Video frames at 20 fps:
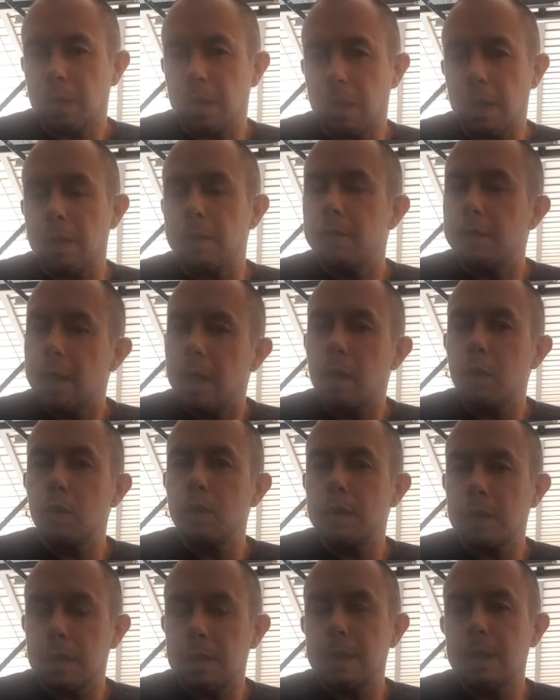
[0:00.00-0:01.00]
And there we
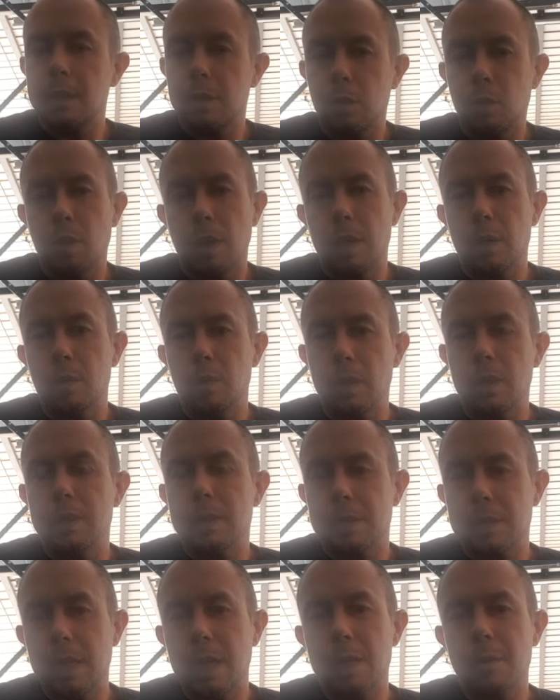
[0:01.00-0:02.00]
can get away with the
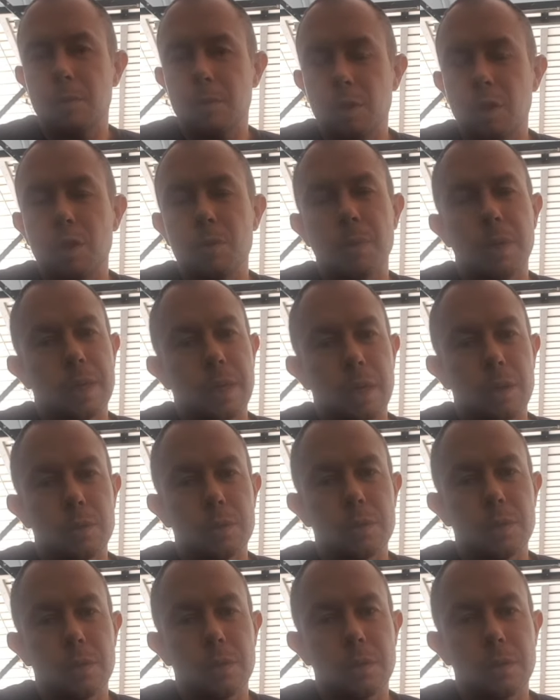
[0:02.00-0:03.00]
same turbine
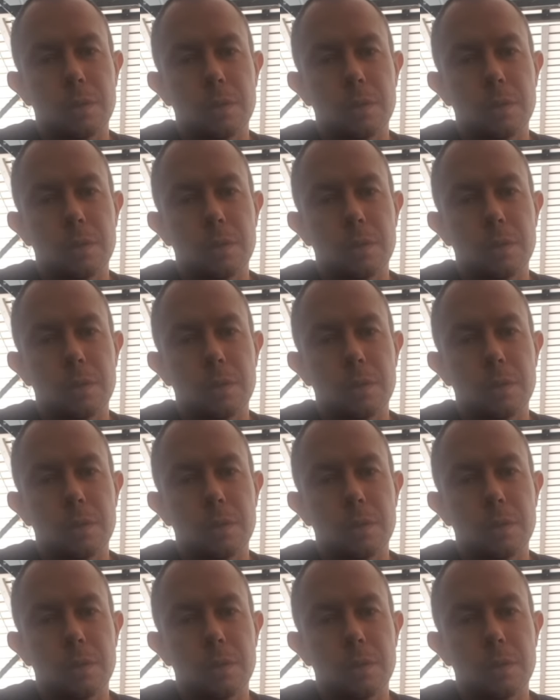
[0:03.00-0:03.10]
housing.